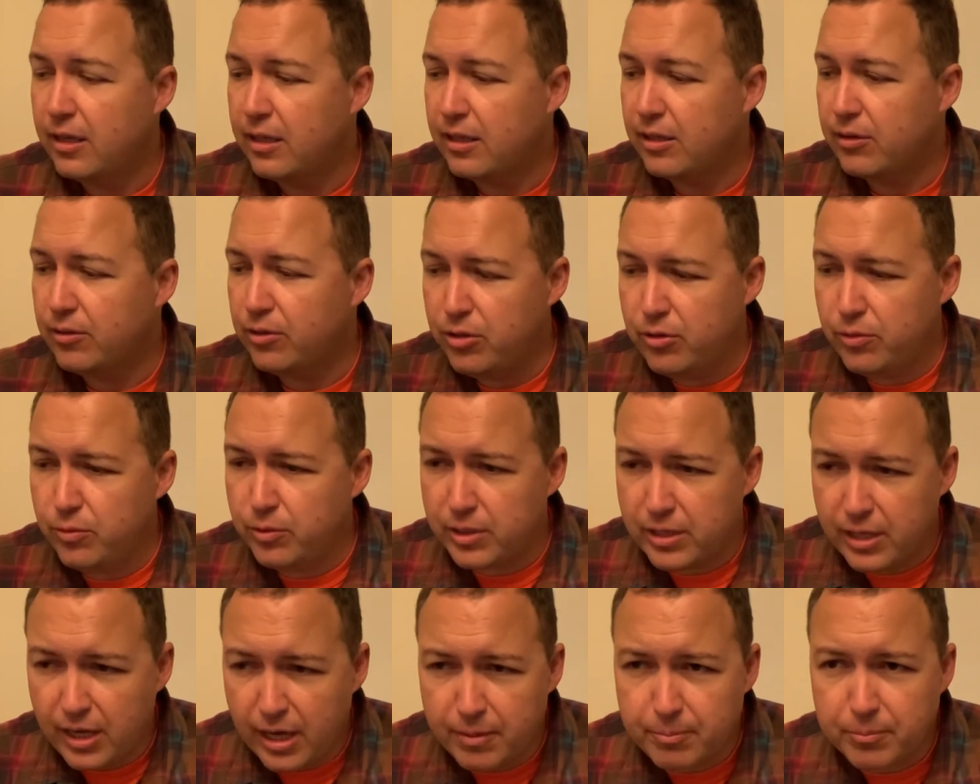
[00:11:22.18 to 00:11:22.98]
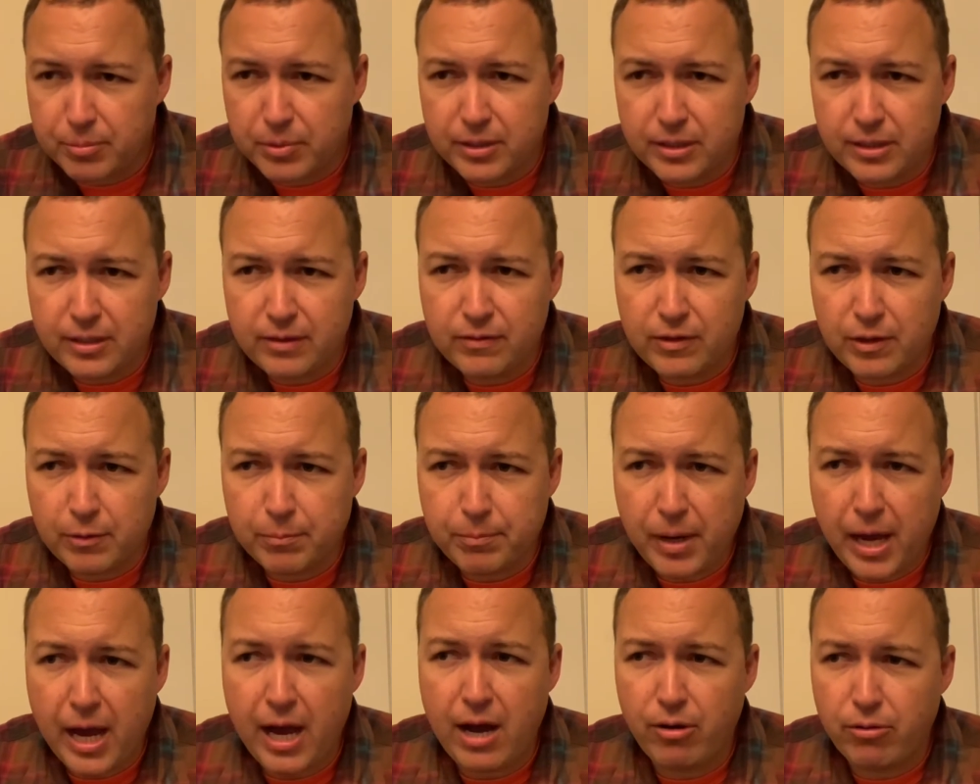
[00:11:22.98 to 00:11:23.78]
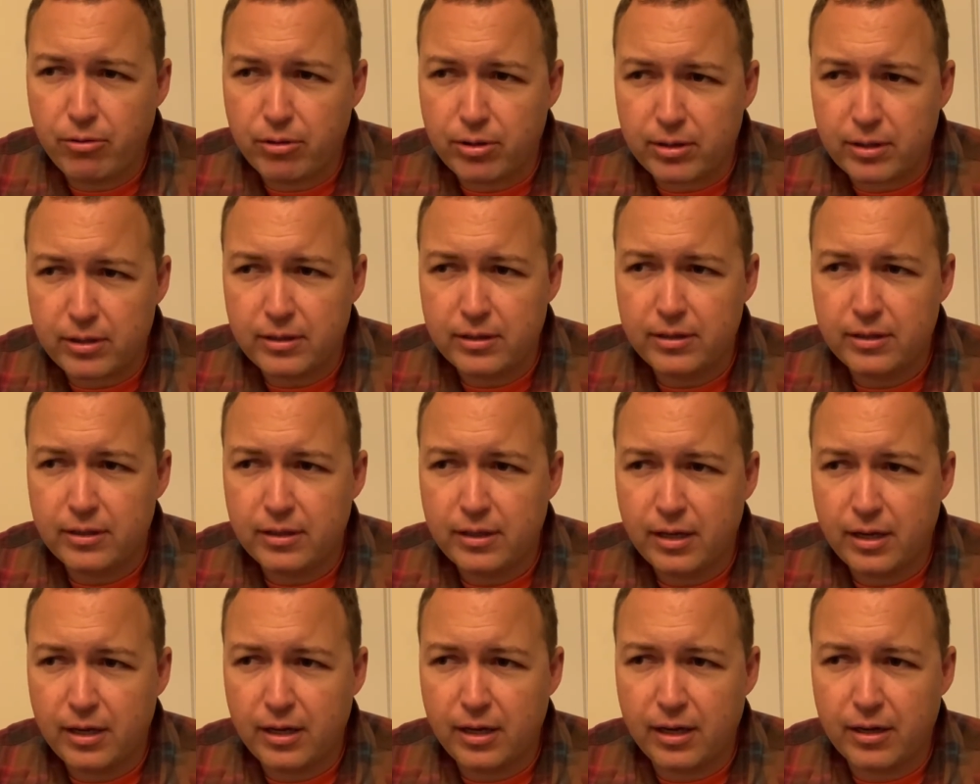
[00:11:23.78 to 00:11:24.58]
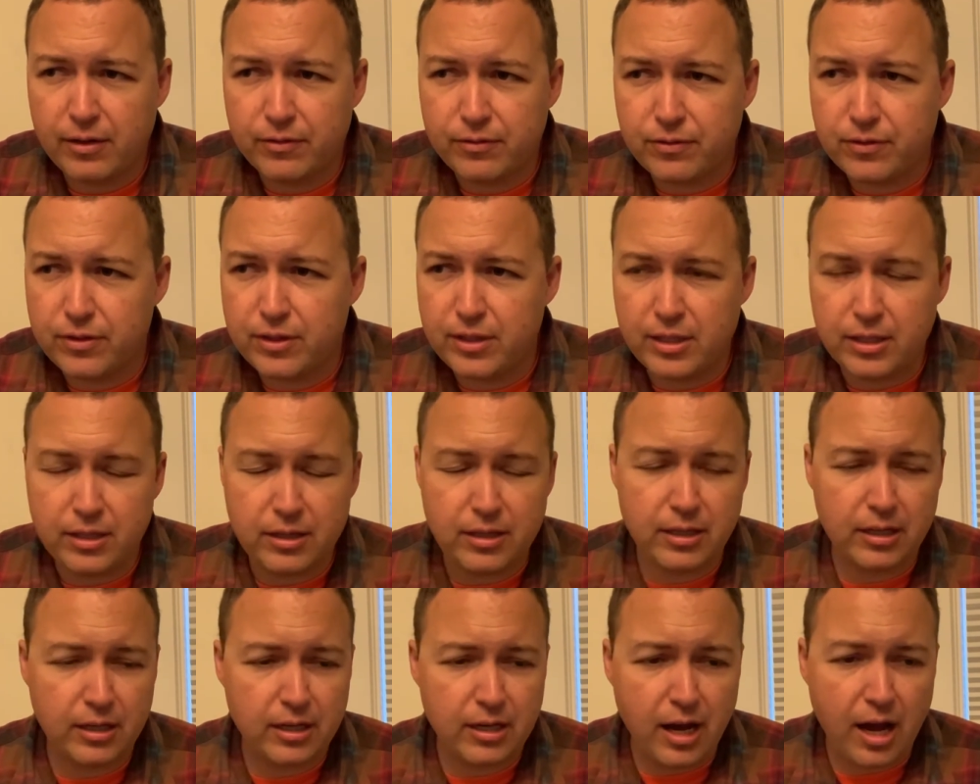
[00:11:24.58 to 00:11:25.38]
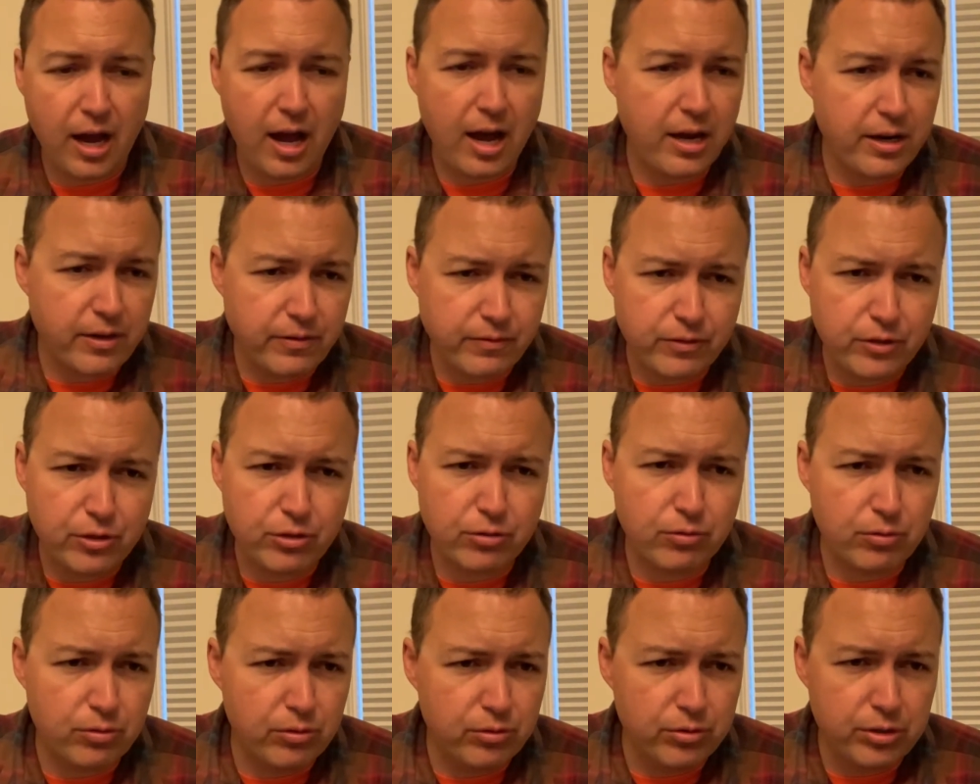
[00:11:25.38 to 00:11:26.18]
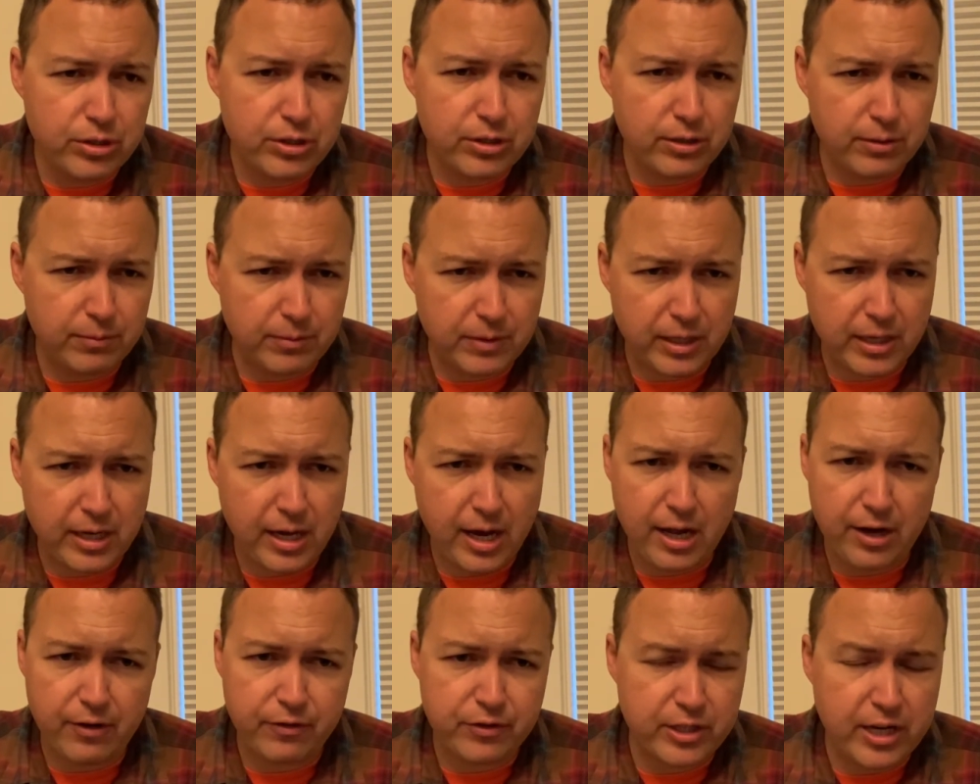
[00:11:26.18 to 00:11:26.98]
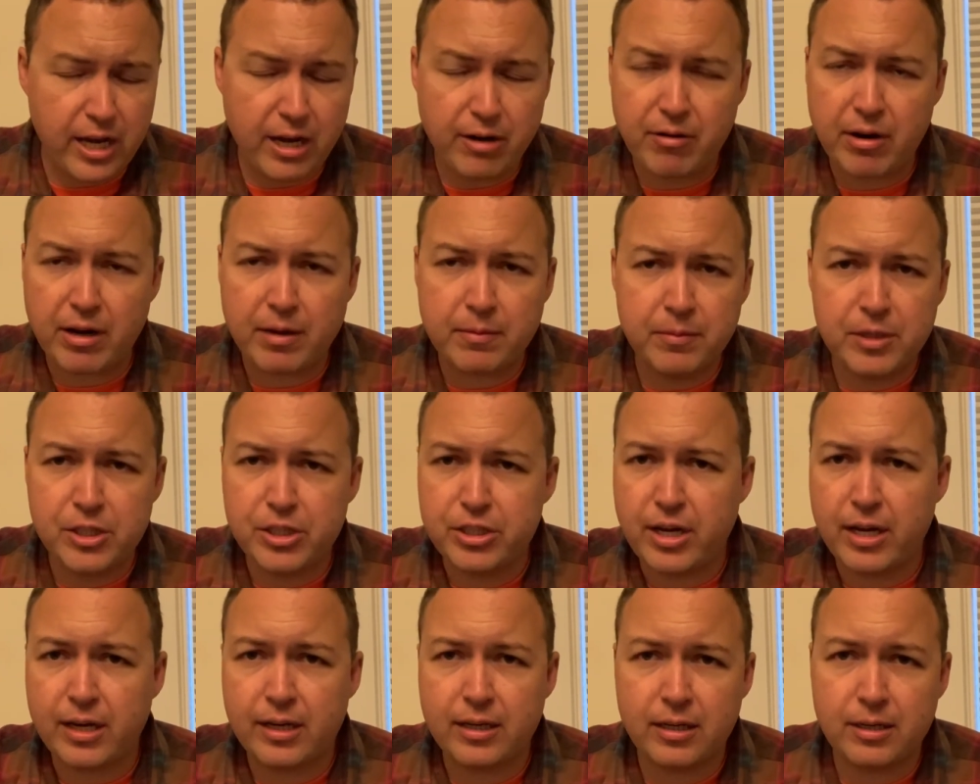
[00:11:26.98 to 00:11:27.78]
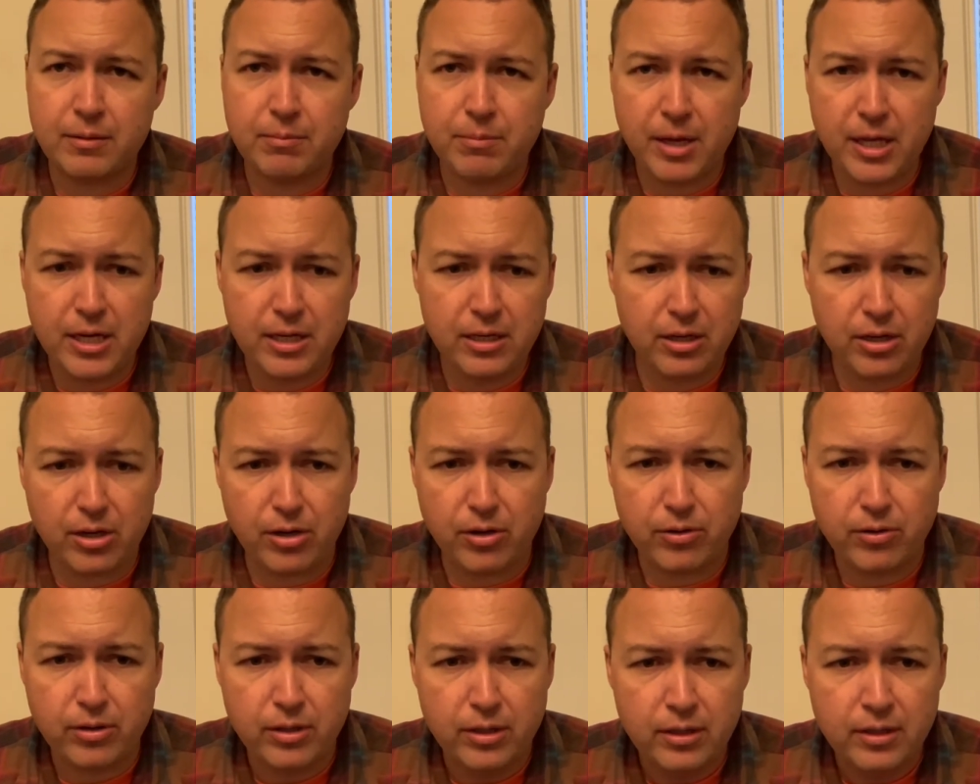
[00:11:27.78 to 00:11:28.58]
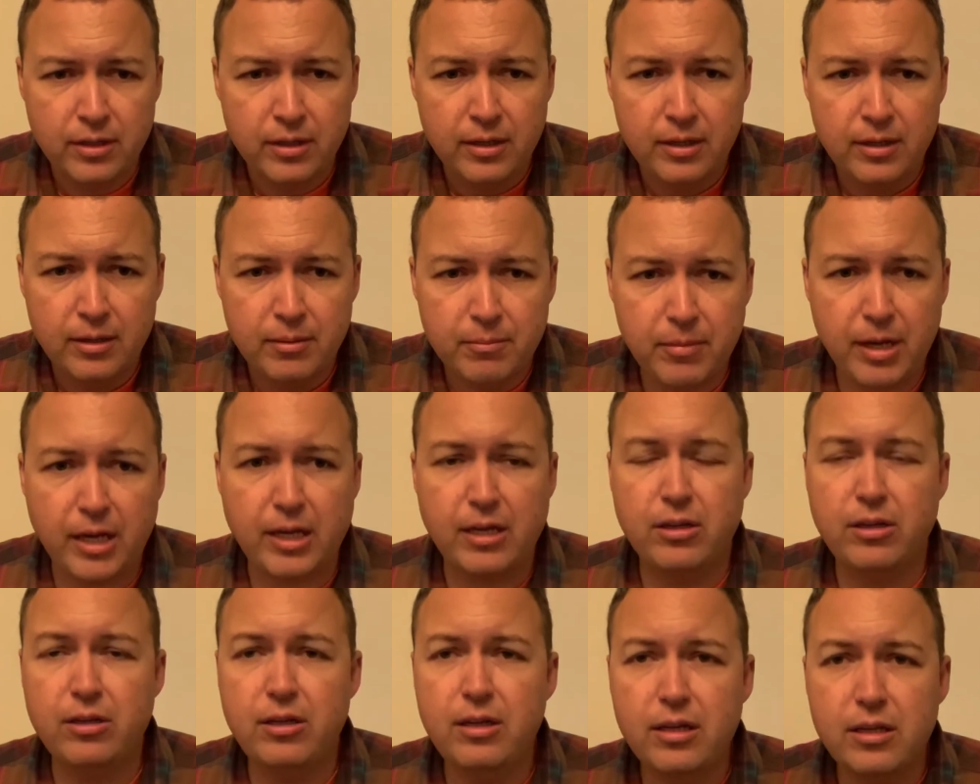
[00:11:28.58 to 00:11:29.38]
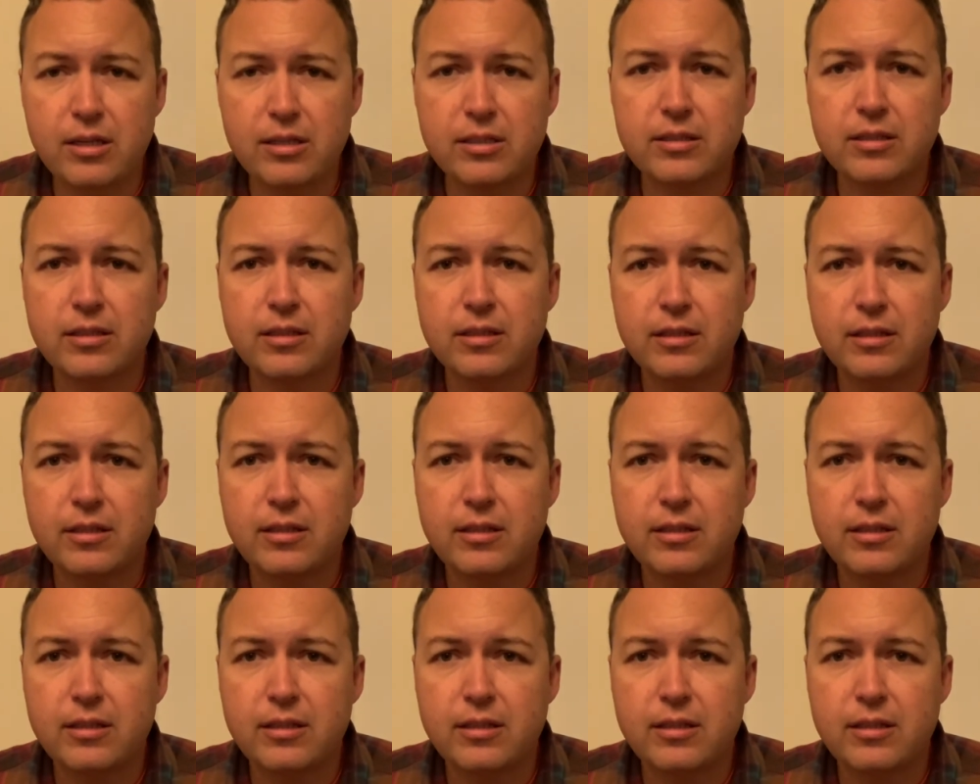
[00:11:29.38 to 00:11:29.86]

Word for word: You would not believe the power of the, the God of Jerusalem, the God of Shadrach, Meshach, and Abednego. My goodness.